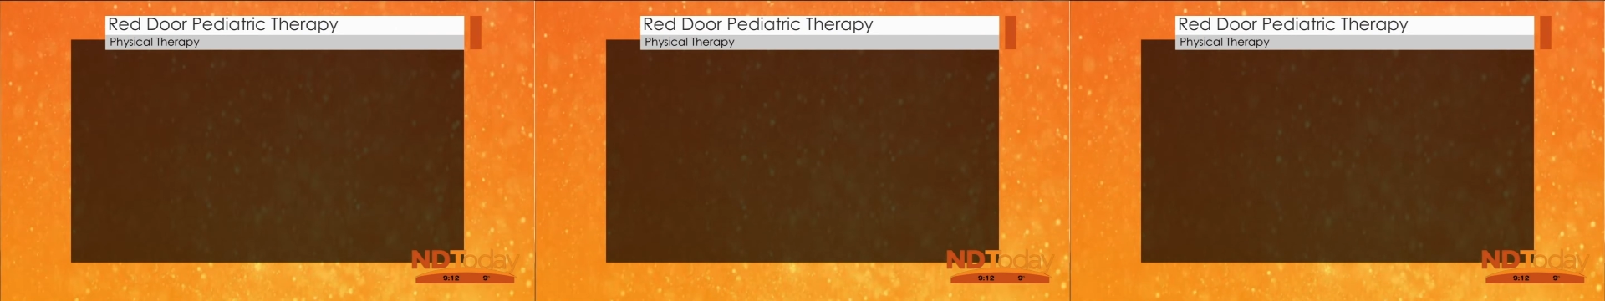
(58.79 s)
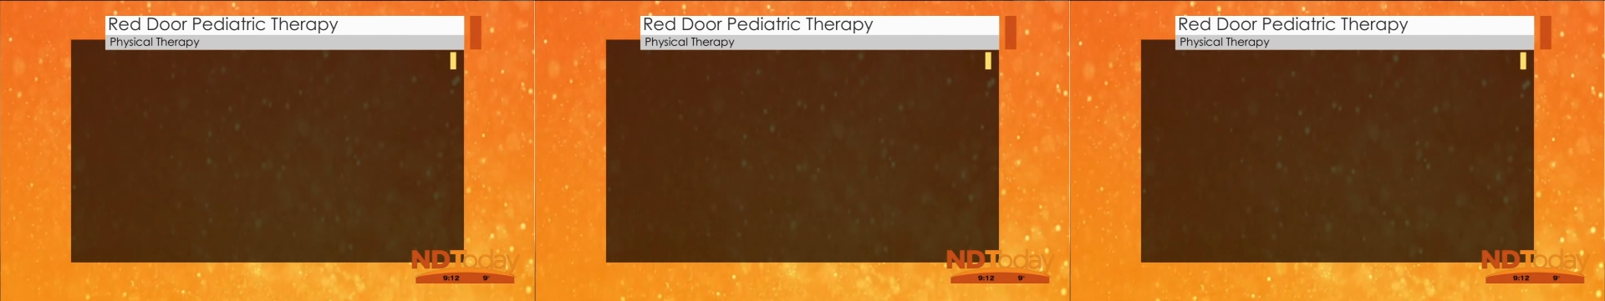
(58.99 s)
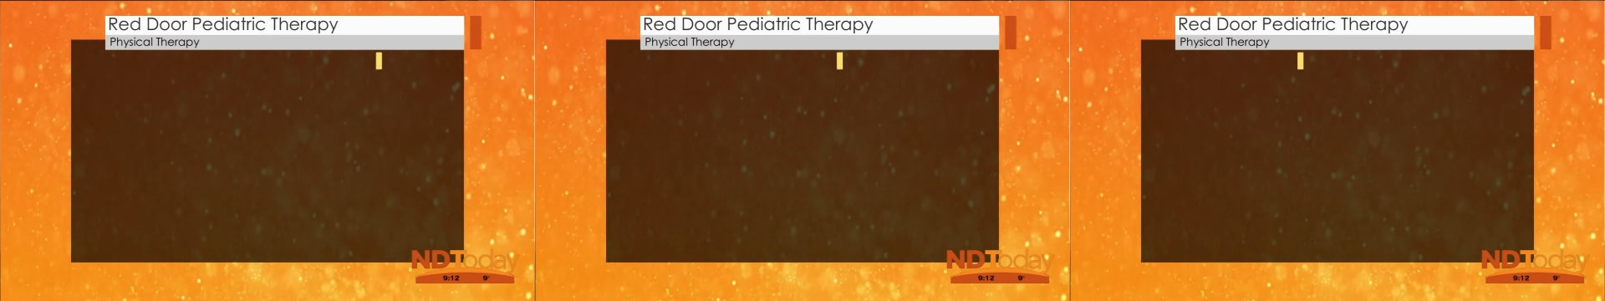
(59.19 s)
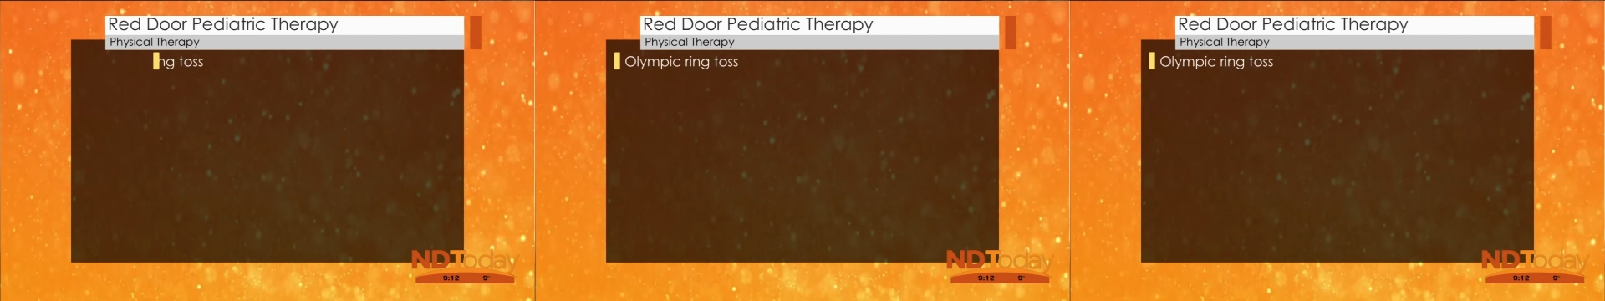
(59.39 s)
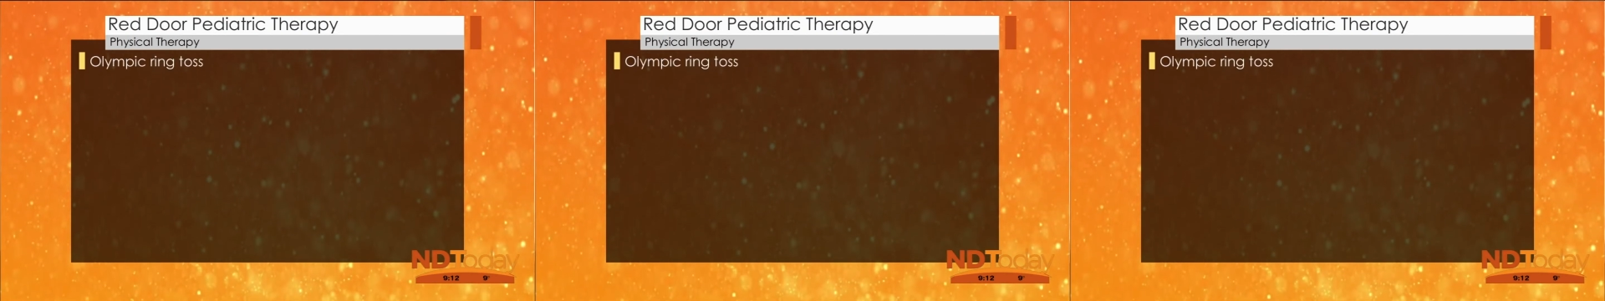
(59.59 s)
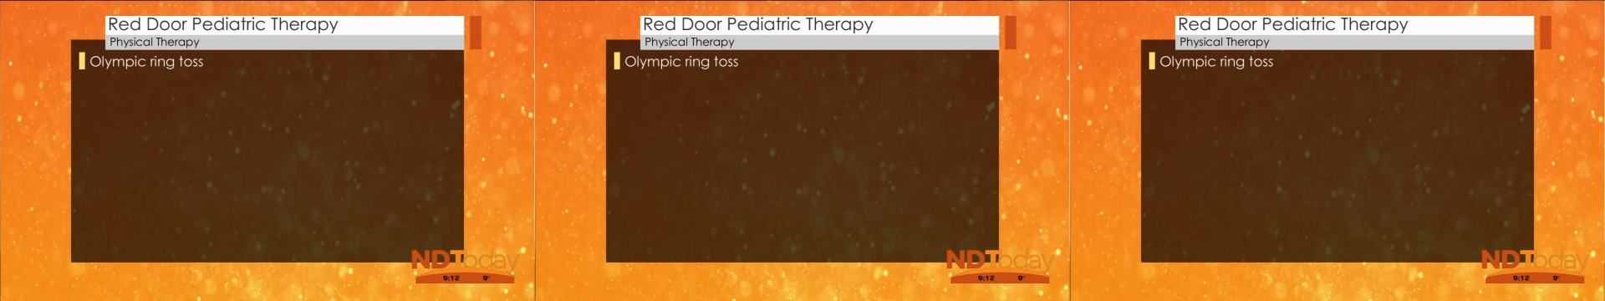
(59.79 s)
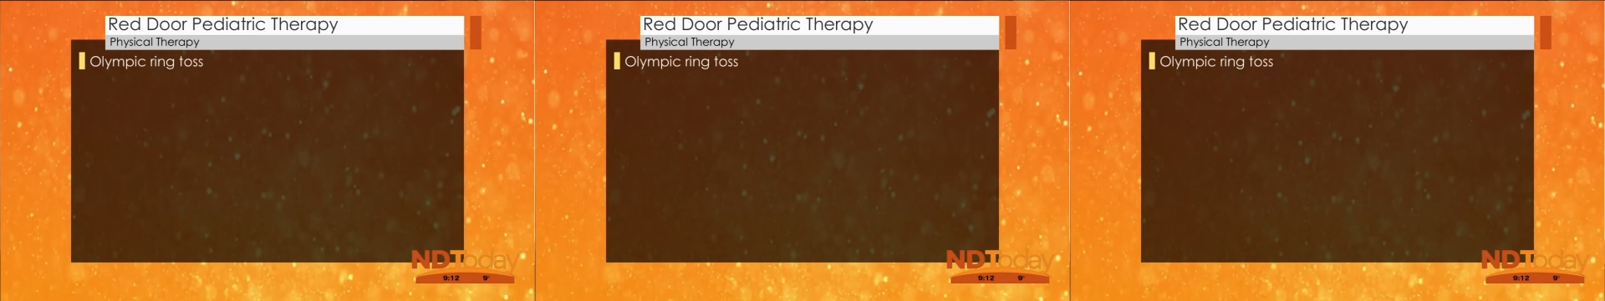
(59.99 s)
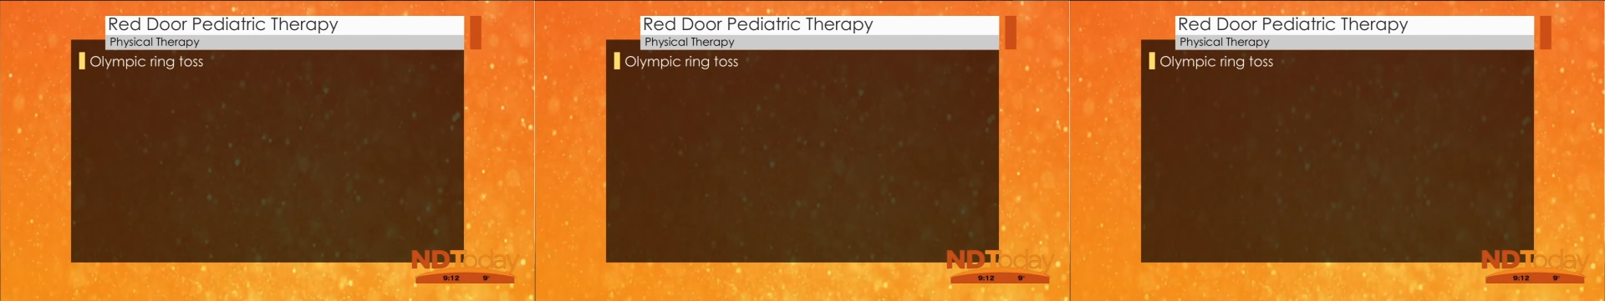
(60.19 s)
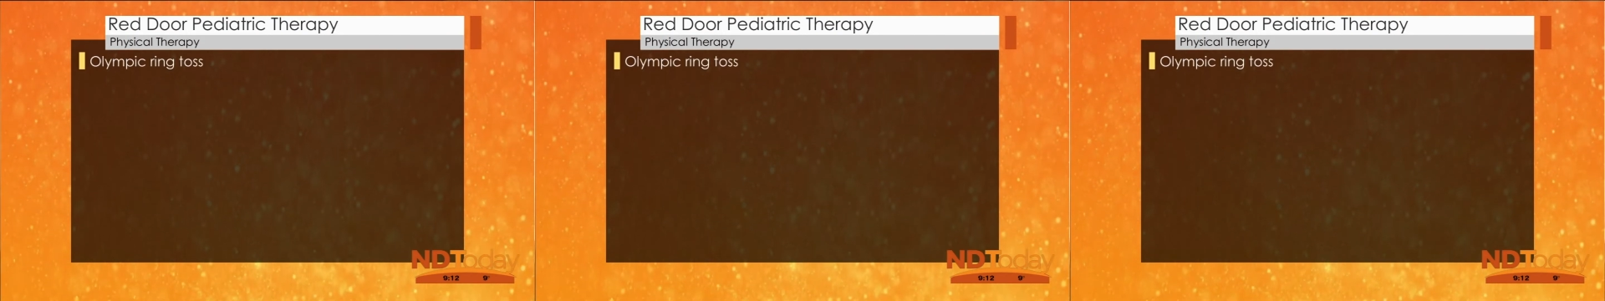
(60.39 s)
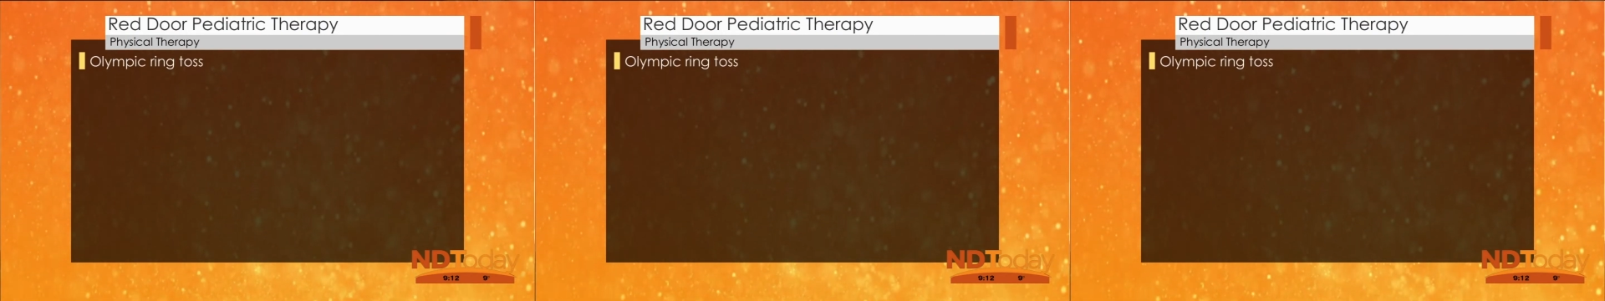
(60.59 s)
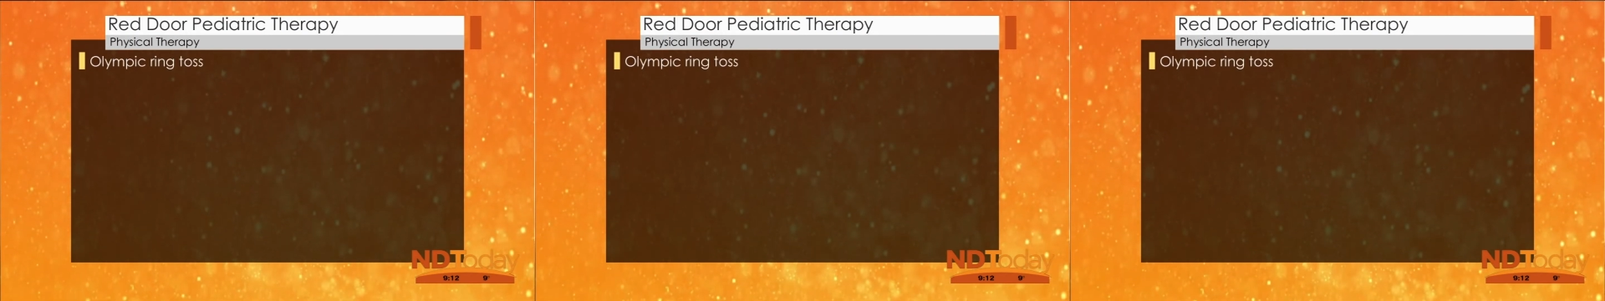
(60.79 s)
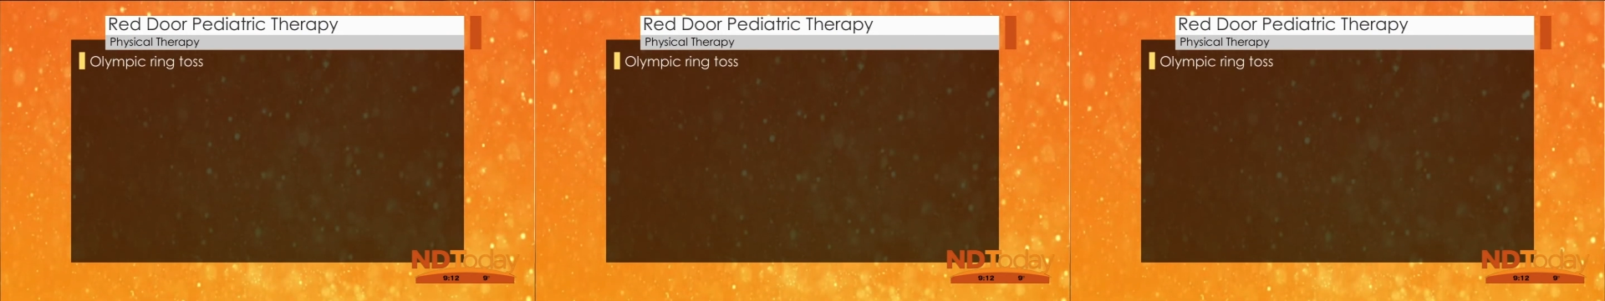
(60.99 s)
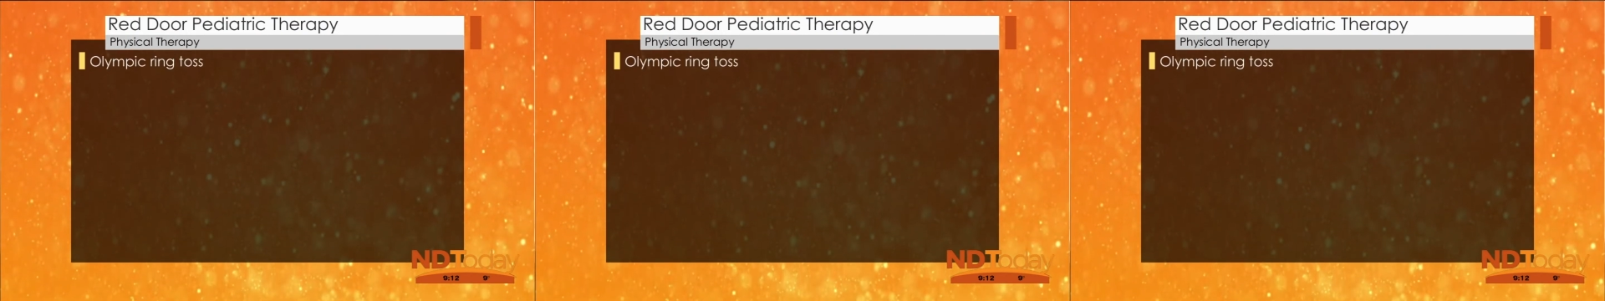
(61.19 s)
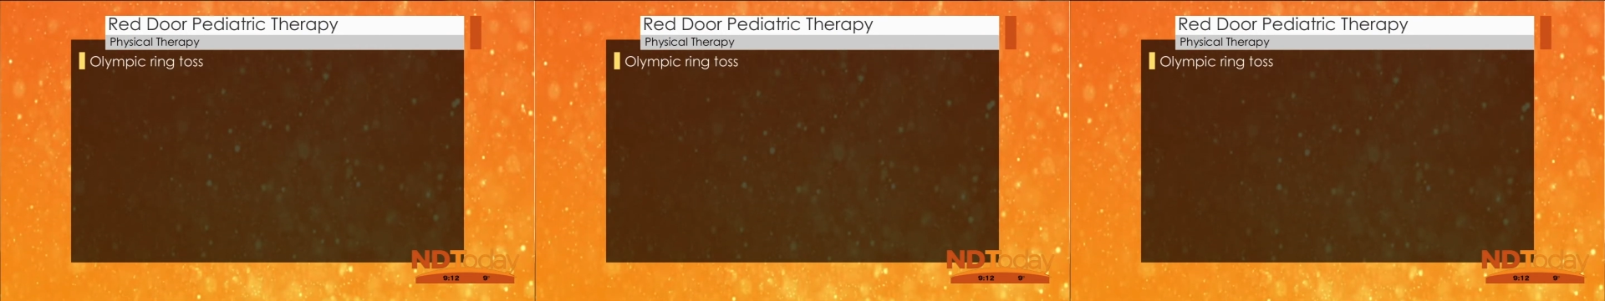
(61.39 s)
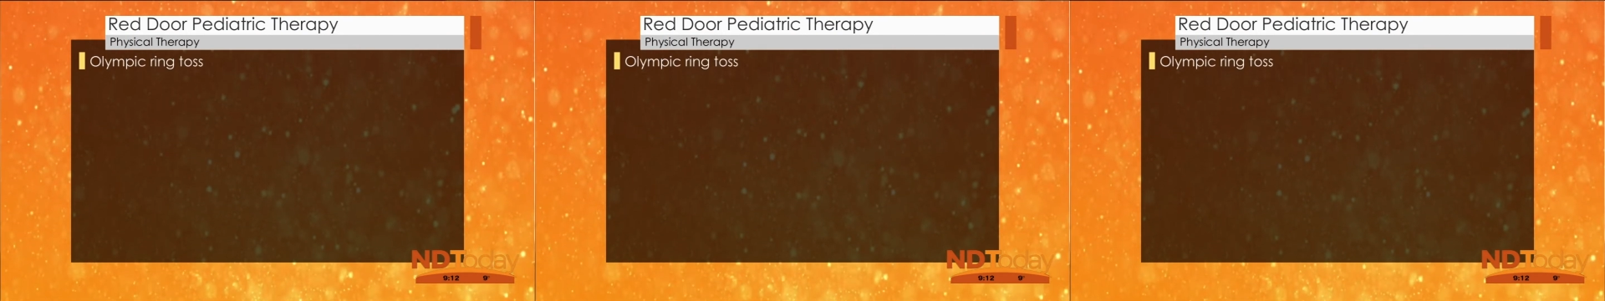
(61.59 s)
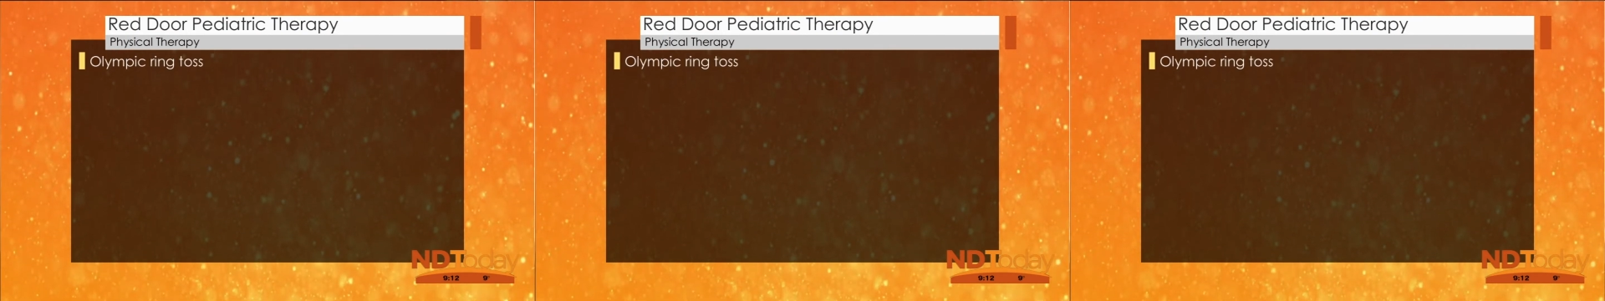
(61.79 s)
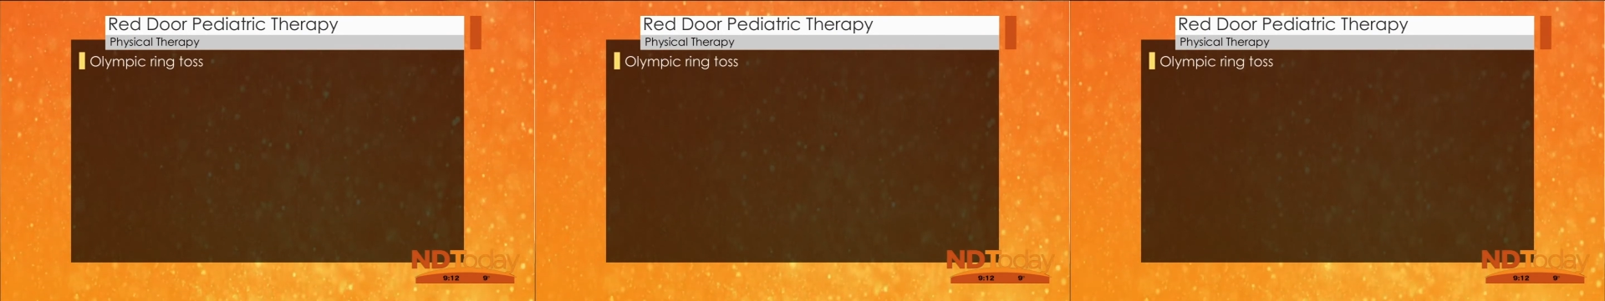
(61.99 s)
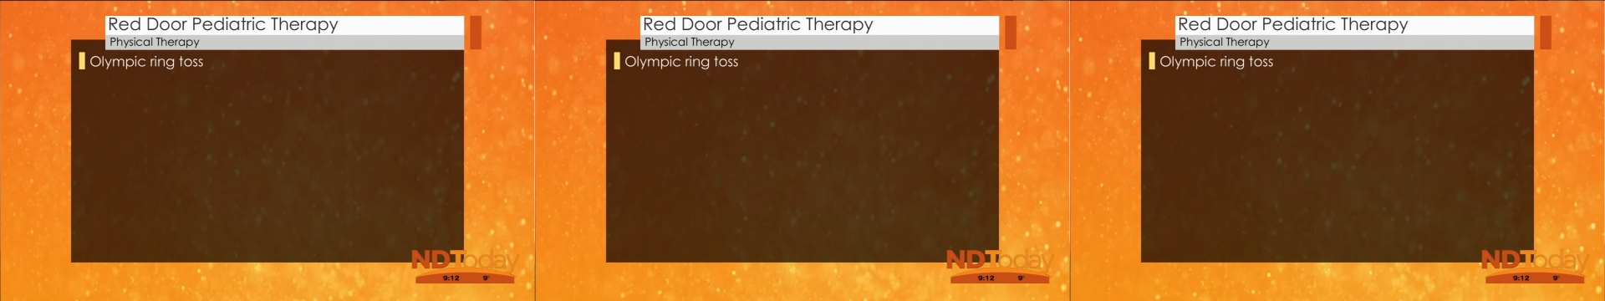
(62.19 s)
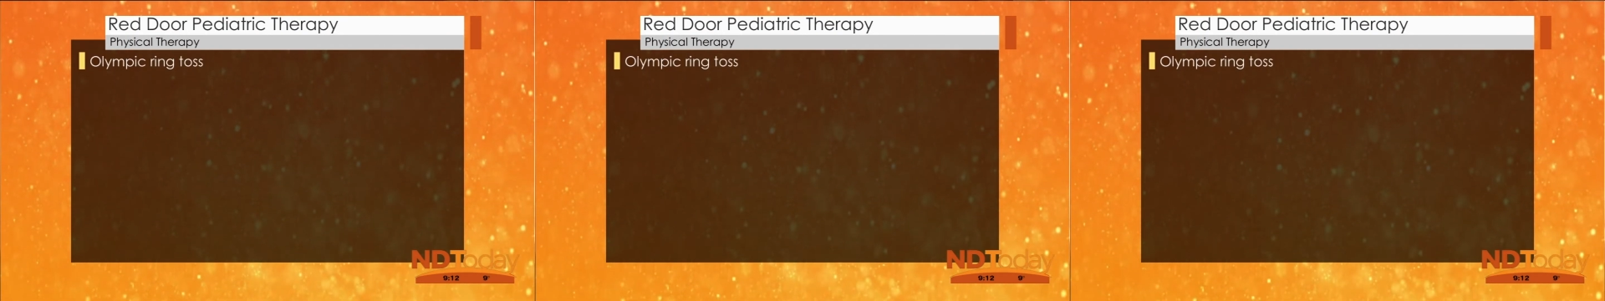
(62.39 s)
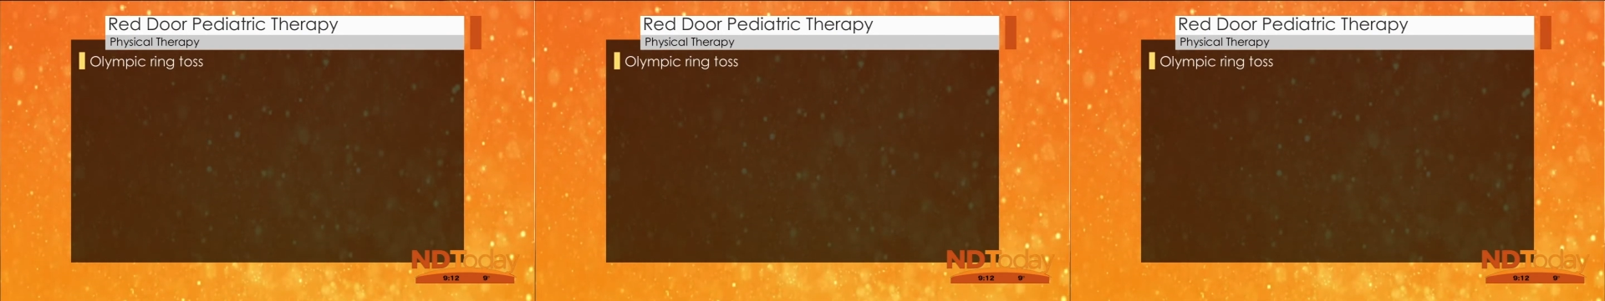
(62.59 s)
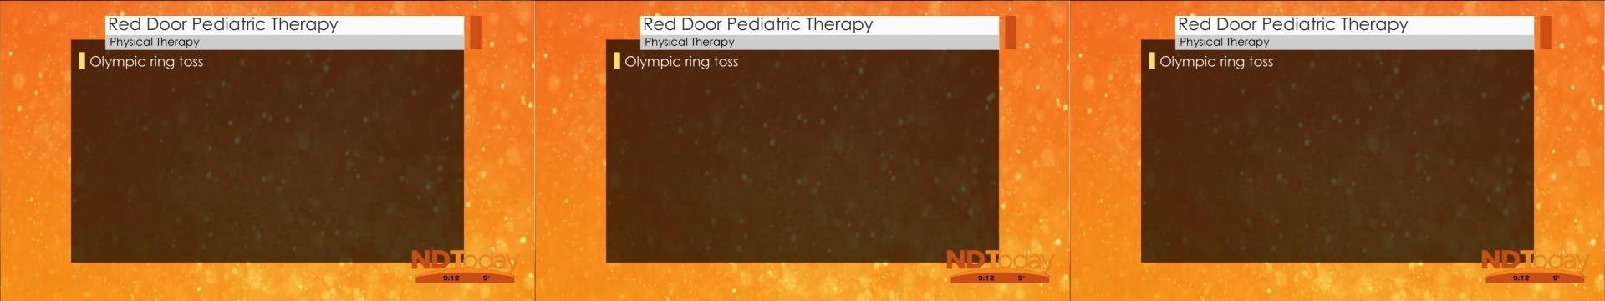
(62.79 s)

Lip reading: No face is visible, so there are no lips to read.